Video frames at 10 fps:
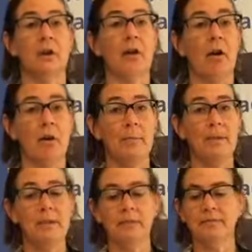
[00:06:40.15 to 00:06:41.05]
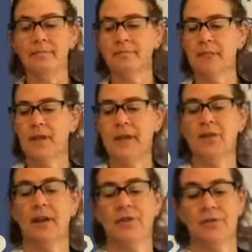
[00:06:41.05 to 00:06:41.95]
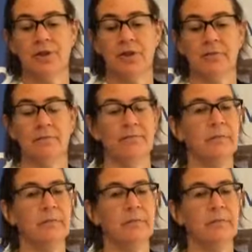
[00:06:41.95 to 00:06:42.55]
carbon and nitrogen.